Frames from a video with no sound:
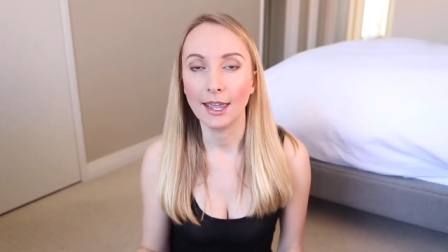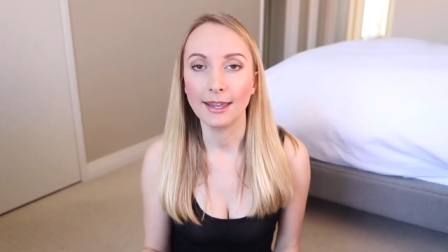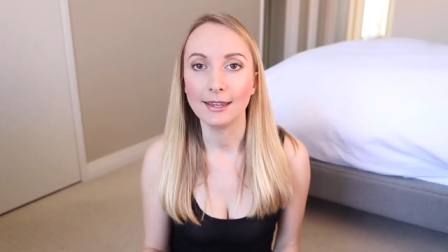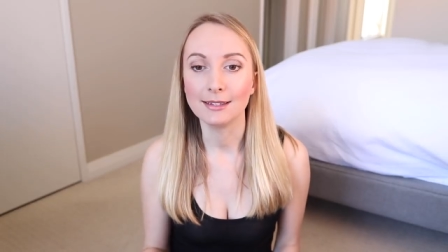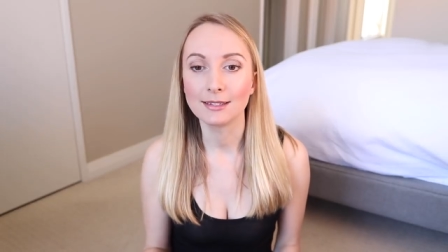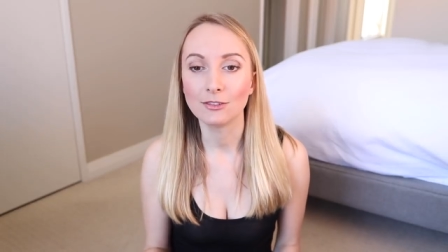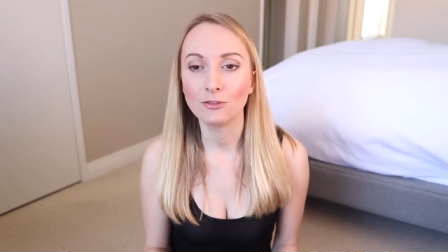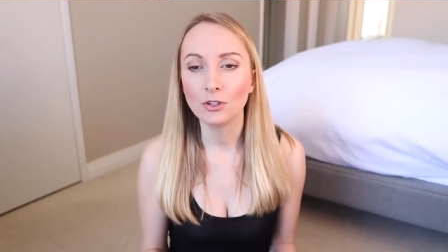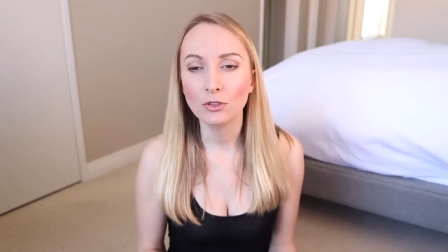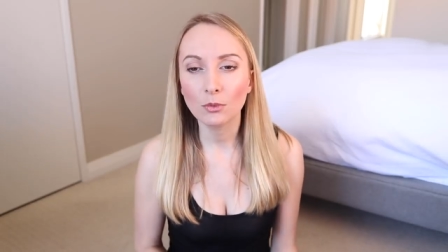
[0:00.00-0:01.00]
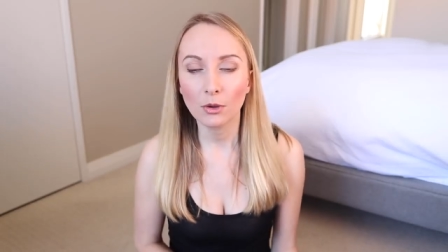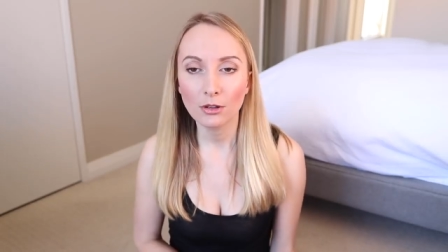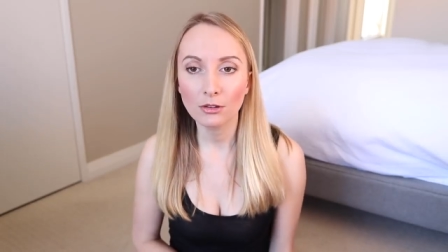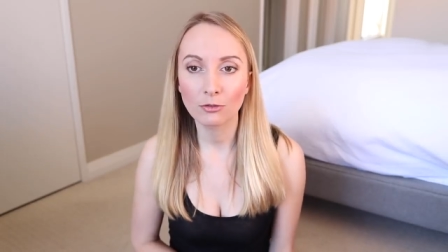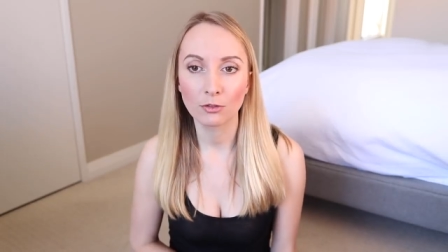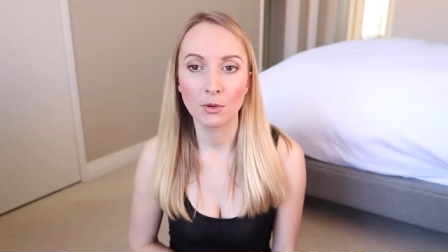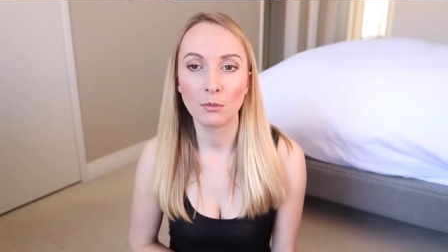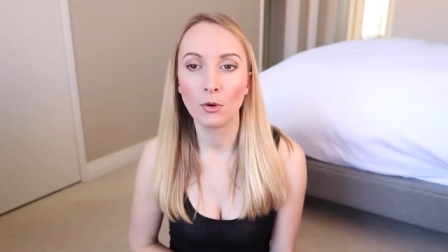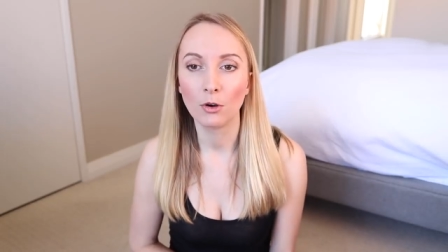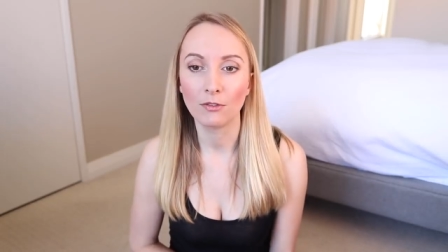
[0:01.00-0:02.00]
and viewed the world from a
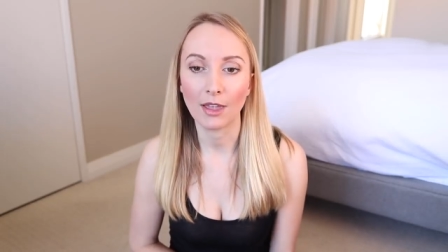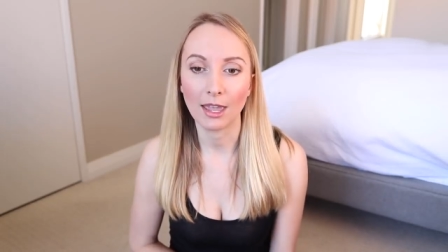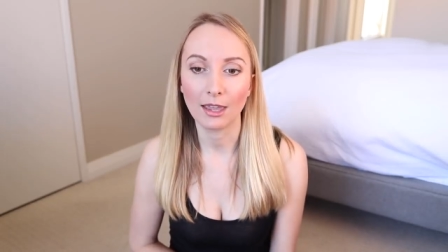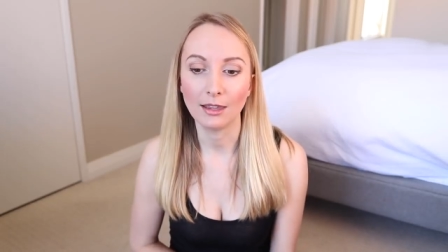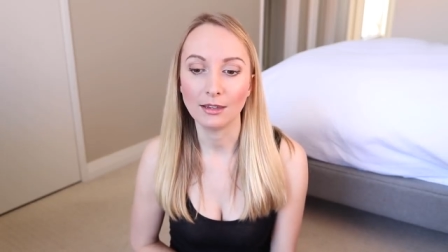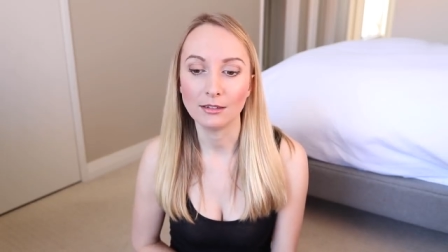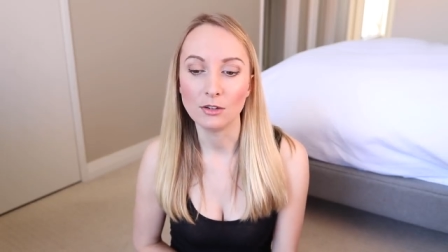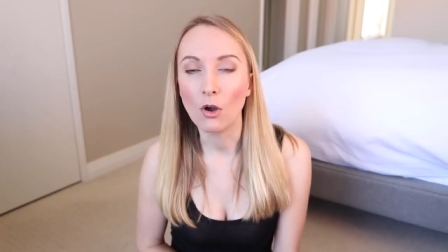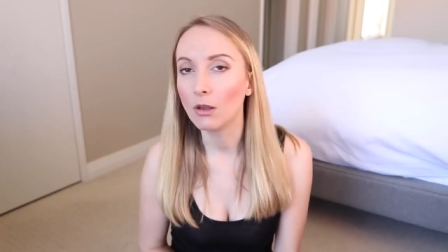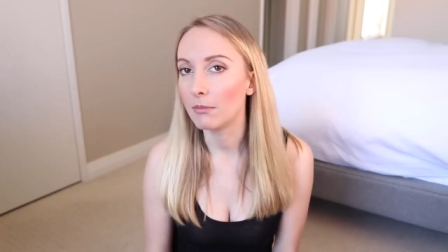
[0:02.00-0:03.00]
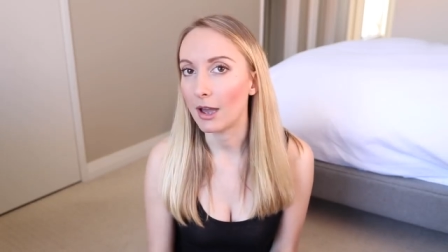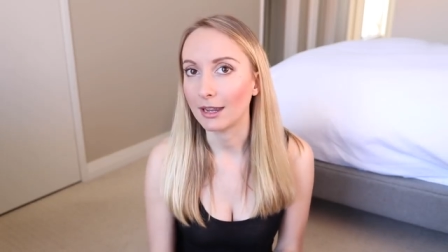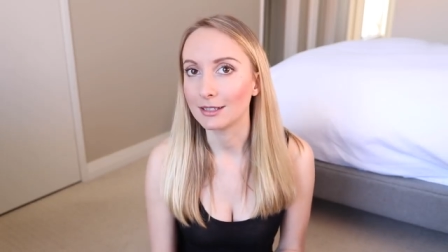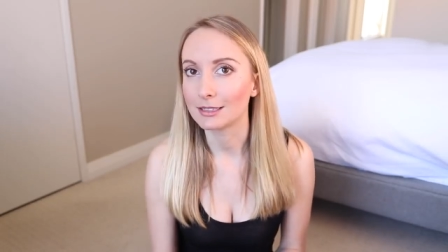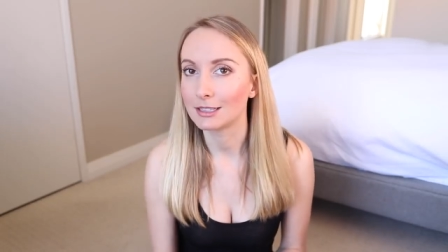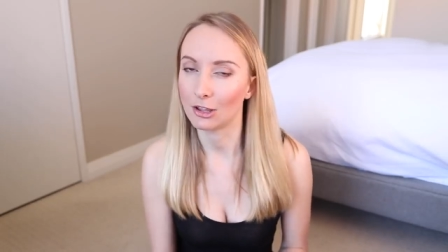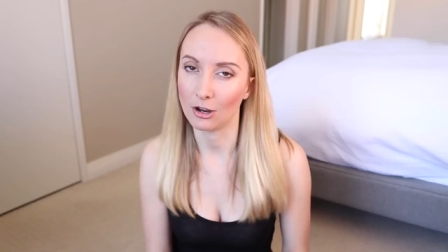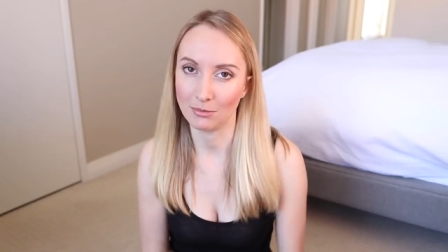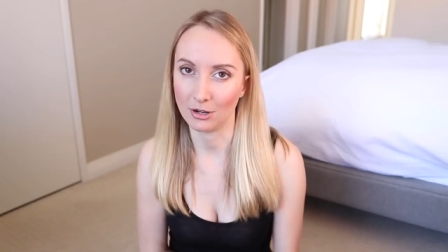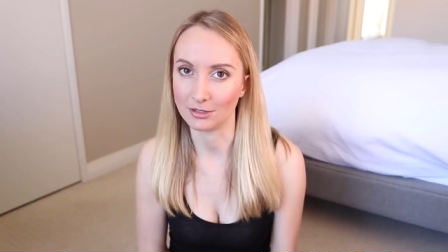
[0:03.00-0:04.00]
more of a non-biased
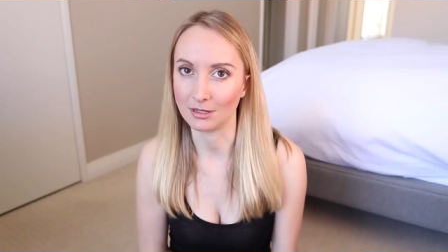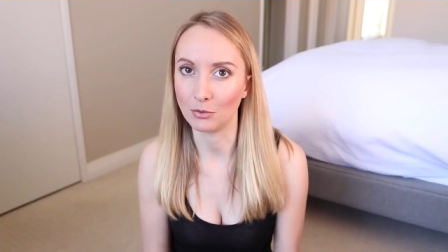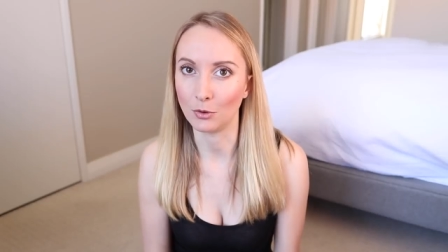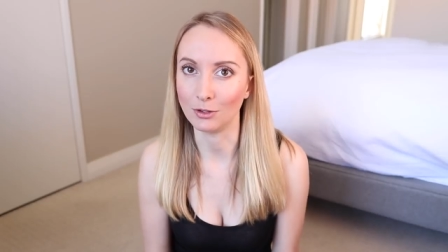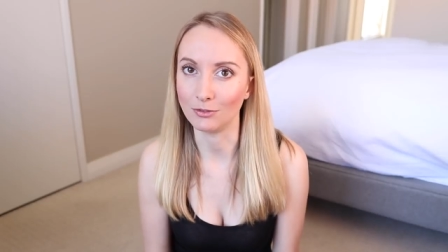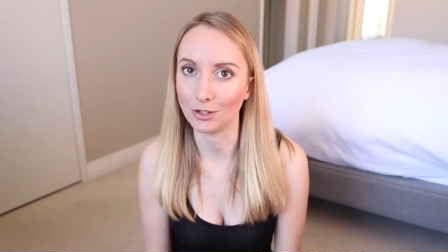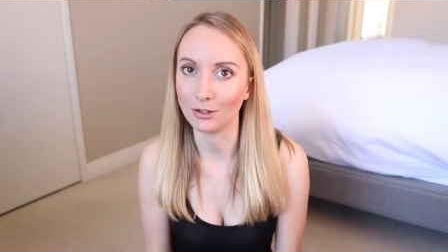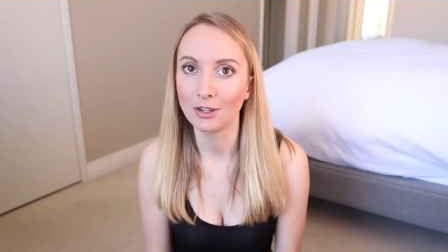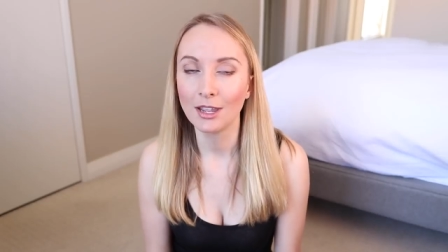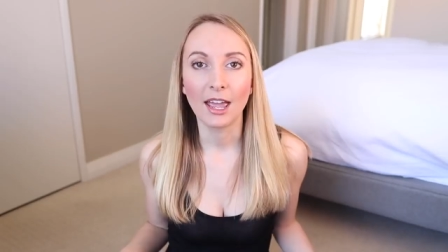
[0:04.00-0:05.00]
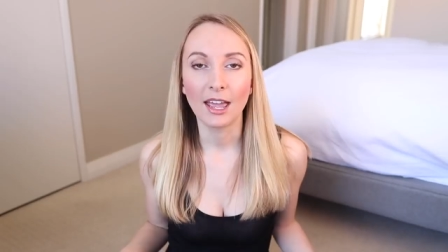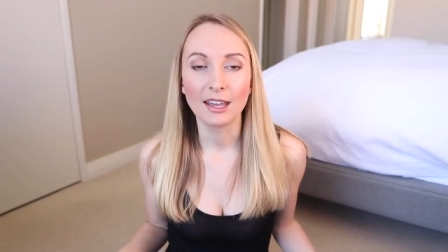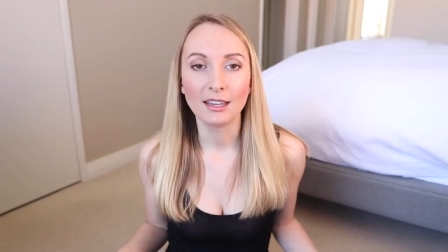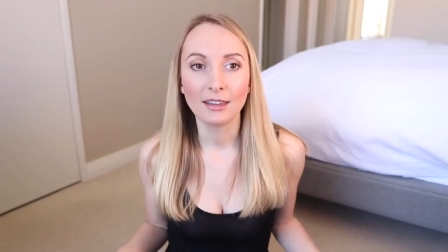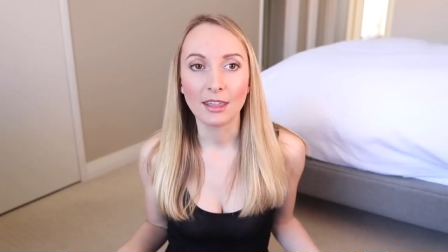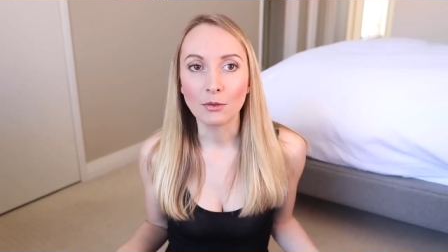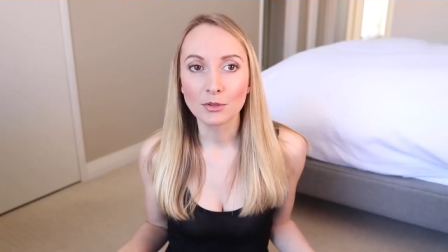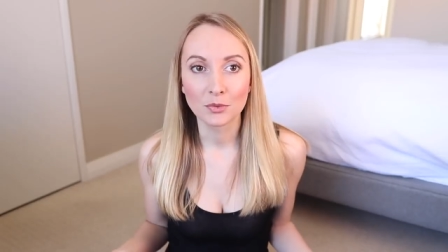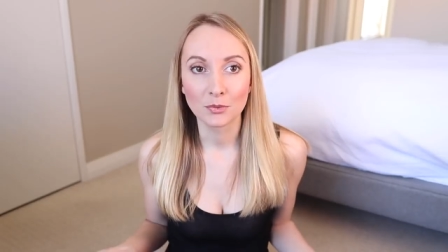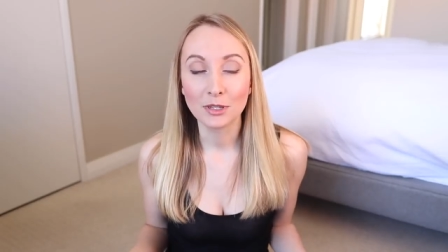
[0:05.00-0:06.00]
third person point of view. And that
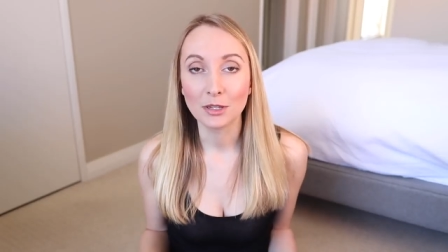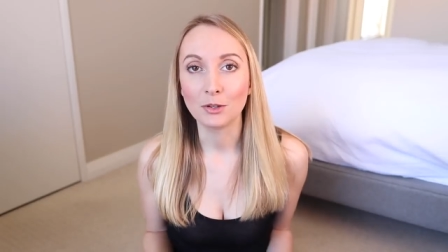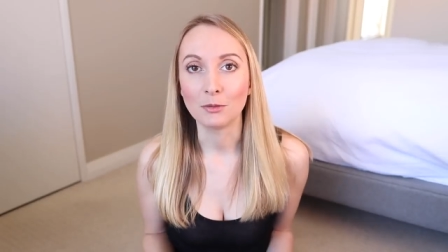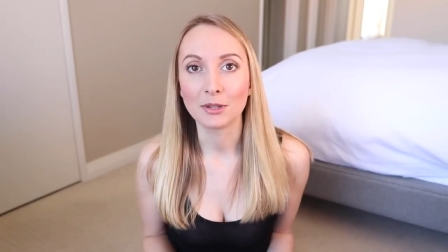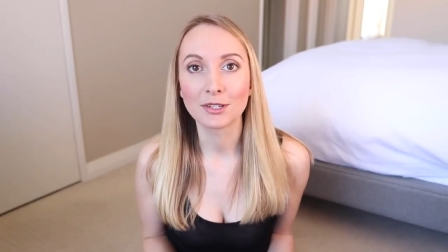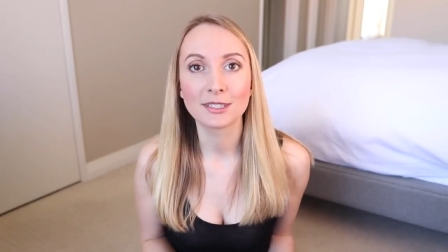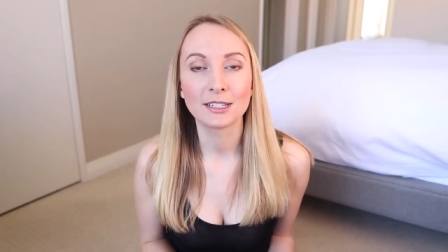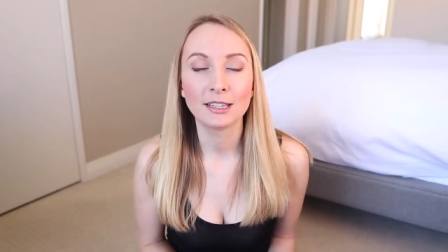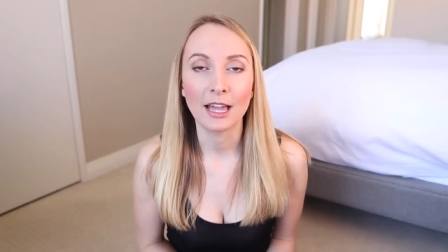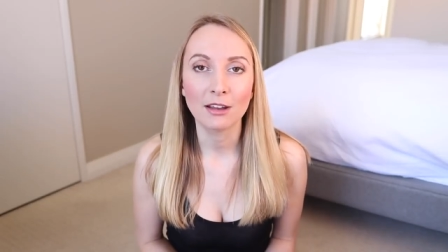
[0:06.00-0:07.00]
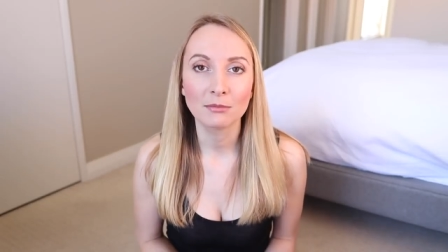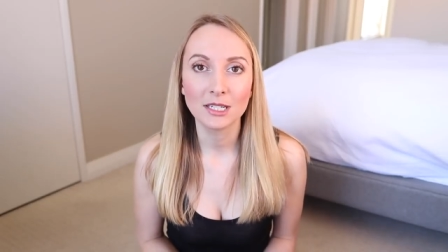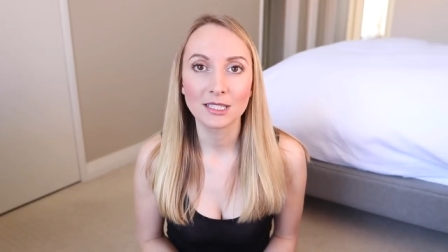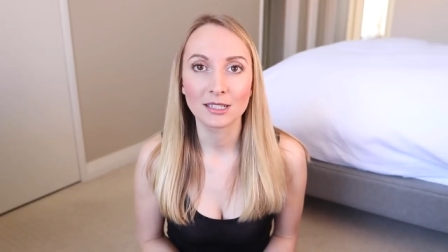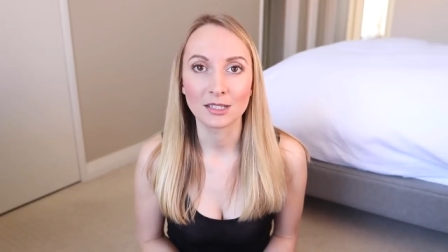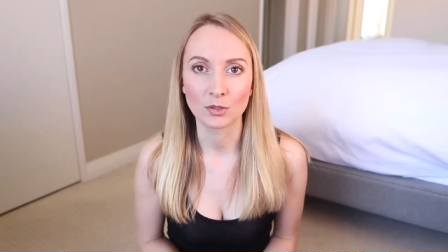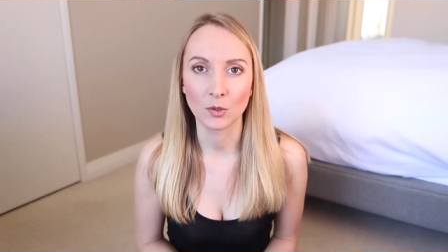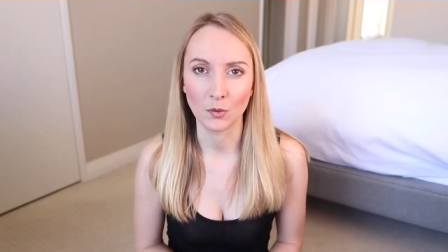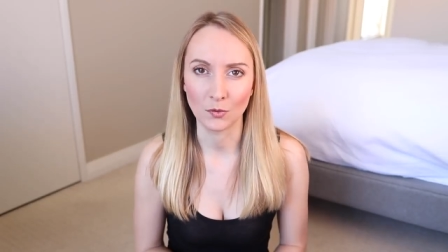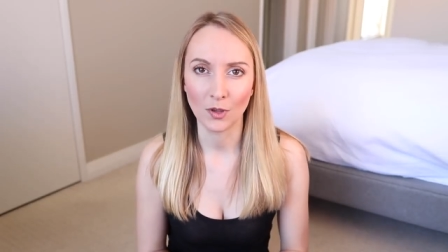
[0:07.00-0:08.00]
was really good because it allowed me to
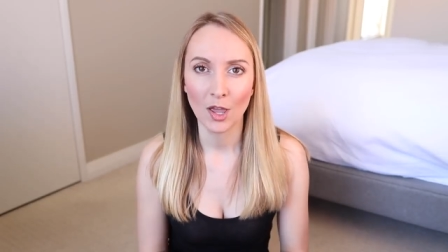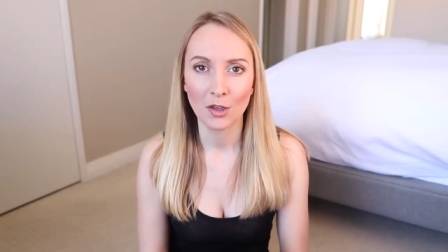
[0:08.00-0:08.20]
sort of